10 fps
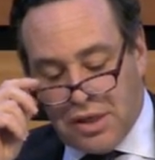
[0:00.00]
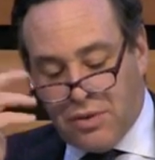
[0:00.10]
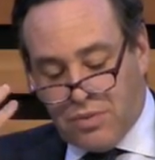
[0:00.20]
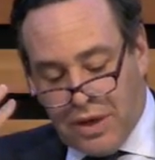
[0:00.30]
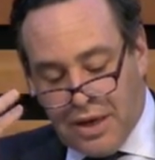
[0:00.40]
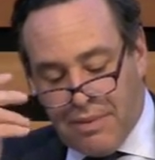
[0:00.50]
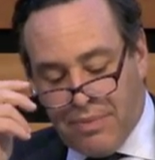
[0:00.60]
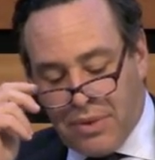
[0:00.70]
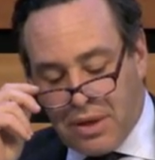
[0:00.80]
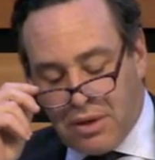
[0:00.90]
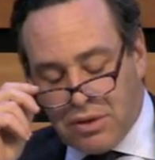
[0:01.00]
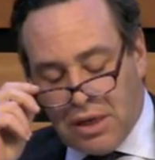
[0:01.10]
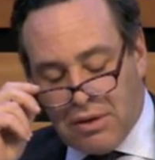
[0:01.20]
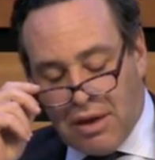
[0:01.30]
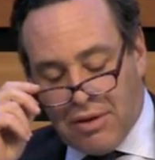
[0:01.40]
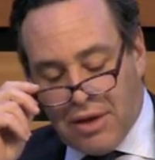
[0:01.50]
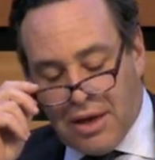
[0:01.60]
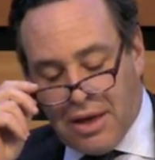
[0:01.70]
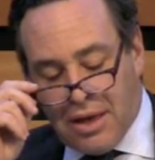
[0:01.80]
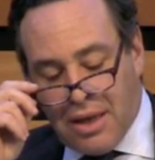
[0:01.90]
So, um, uh,
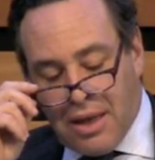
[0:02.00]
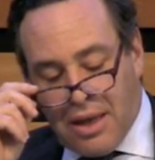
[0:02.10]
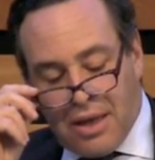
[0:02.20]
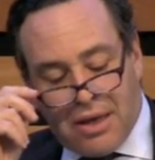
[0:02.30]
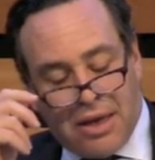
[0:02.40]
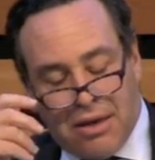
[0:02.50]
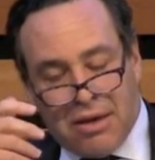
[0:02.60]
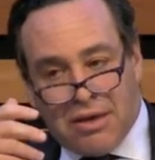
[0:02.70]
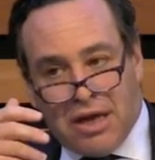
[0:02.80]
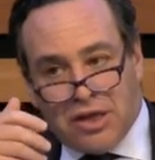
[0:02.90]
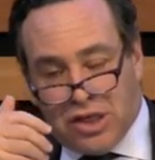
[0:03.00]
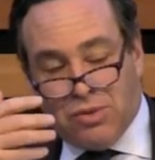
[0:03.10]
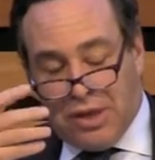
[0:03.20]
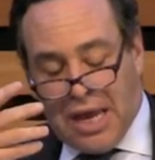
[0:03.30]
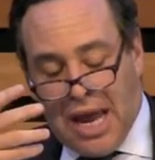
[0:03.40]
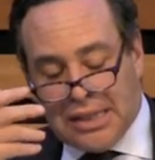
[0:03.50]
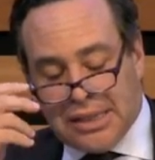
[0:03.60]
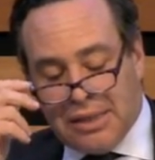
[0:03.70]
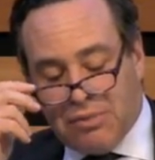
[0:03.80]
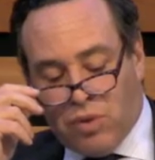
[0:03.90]
uh and she really hates
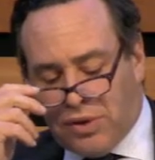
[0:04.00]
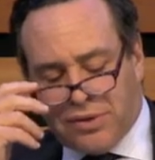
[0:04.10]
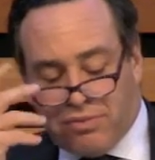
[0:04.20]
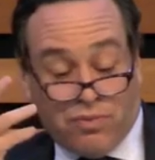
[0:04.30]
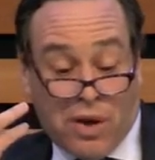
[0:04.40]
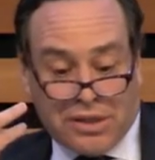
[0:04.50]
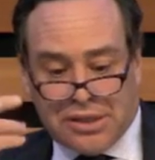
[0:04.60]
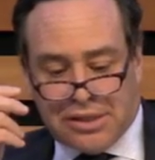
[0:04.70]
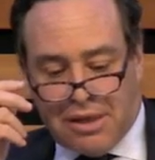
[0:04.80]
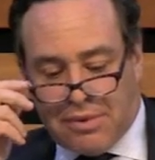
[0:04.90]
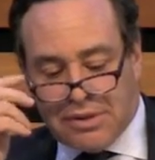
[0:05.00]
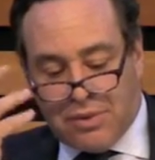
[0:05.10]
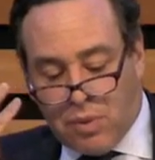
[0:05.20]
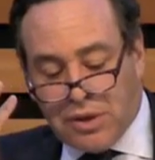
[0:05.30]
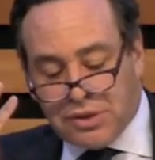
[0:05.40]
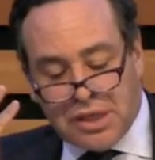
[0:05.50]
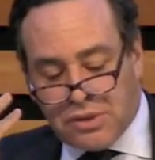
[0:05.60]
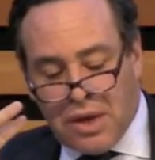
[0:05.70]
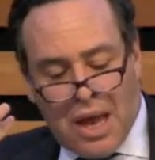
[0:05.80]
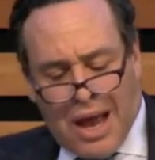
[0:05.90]
it. And Walter watches it sometimes. So Walter says
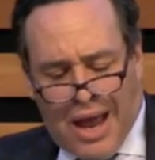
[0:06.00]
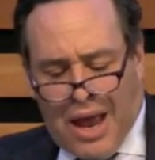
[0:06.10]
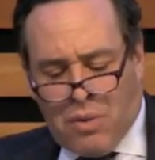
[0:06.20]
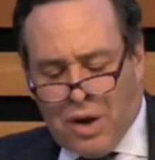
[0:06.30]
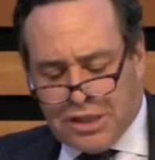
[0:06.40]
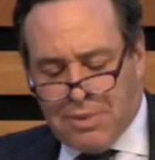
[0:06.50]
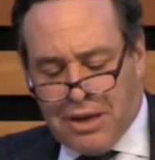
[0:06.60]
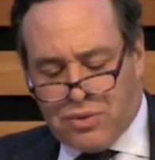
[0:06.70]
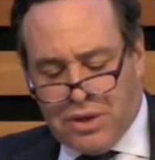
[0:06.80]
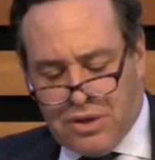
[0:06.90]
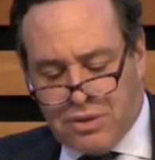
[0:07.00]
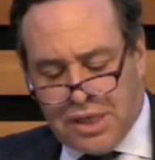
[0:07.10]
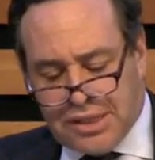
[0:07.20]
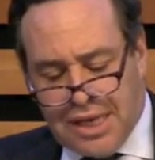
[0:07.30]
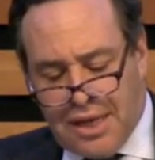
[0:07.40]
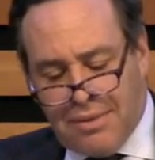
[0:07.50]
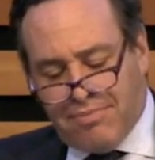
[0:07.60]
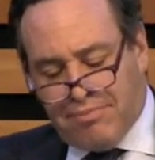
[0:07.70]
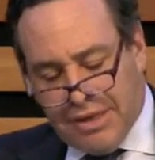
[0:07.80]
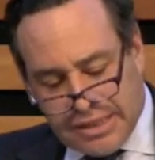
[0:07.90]
to her, I watch Patriot News, I
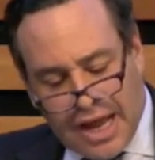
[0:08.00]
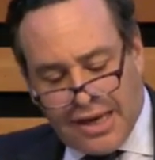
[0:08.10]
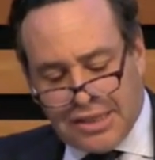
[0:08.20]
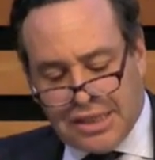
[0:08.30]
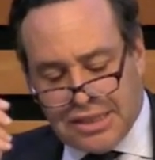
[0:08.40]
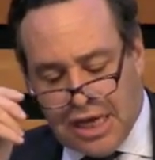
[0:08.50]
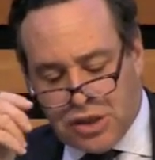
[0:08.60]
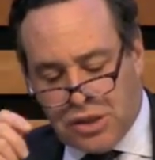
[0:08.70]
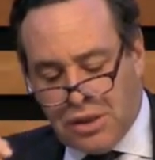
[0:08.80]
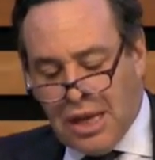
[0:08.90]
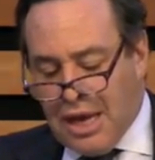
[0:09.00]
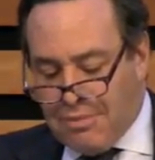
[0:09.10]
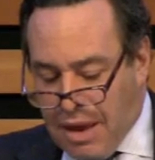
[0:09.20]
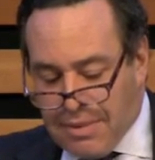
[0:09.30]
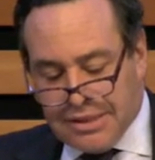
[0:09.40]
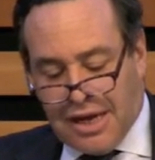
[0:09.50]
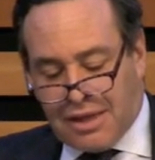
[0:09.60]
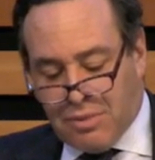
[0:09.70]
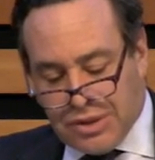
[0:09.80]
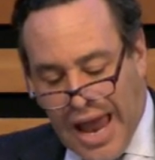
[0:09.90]
said. It's kind of sensational, and maybe it's
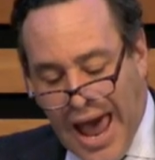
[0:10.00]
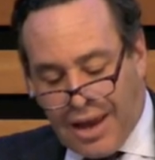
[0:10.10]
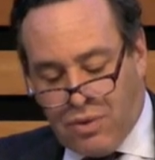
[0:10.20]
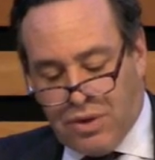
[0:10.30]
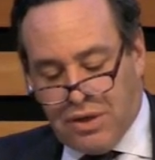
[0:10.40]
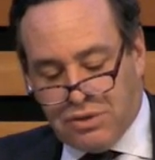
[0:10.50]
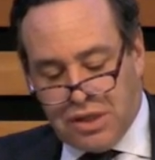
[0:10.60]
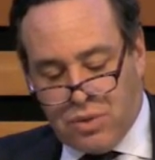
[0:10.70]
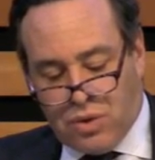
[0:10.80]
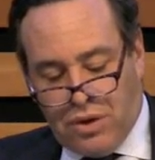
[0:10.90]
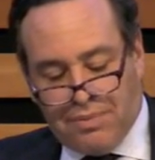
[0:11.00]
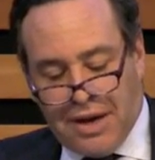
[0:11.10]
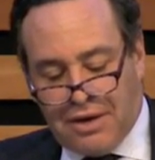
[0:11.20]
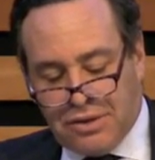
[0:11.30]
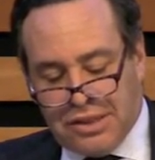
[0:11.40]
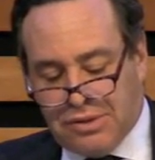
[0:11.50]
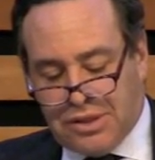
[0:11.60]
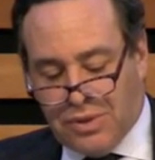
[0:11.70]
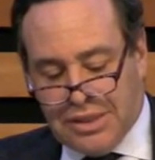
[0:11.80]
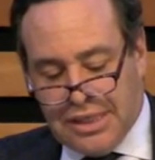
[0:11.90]
not the most accurate news in the world, but I don't see what's
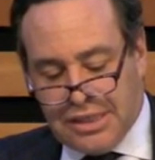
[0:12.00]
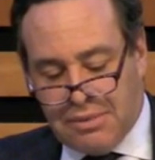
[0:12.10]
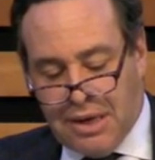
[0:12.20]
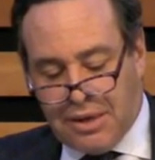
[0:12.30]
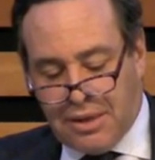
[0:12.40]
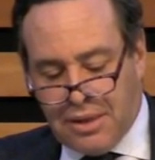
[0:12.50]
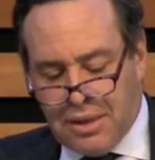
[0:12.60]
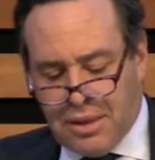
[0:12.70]
so indecent about it.